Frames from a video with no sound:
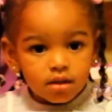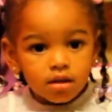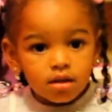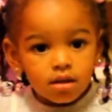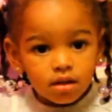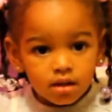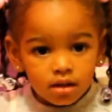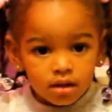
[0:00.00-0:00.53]

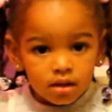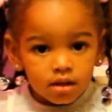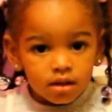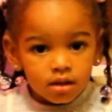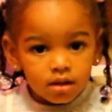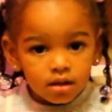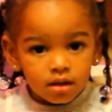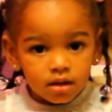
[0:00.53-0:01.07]

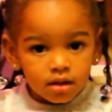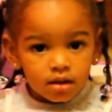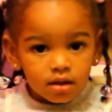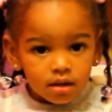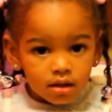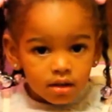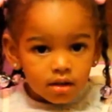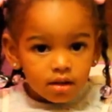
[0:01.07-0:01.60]

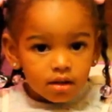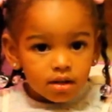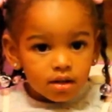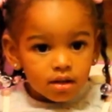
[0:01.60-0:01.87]
Nothing is said.